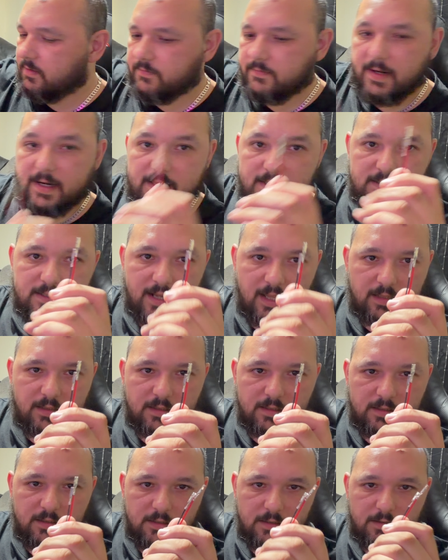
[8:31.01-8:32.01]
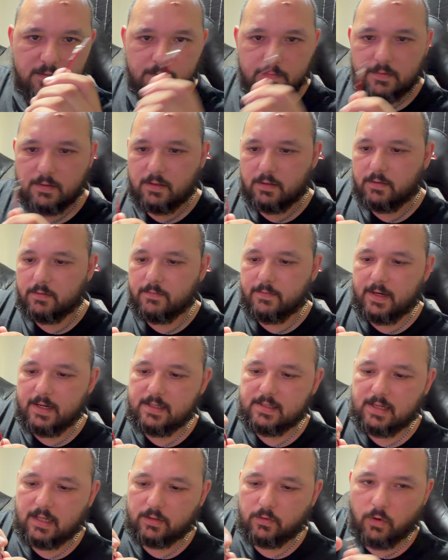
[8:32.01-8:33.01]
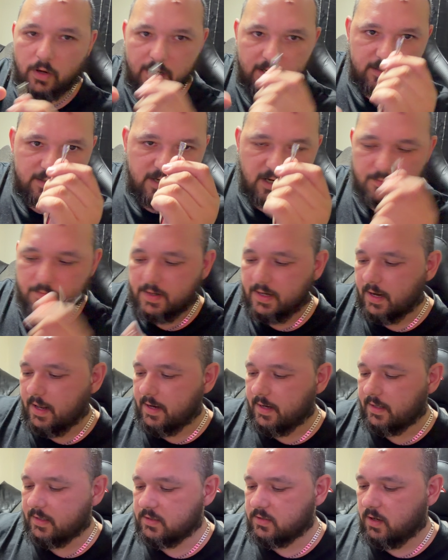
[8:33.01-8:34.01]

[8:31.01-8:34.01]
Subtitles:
but it's not already terminated.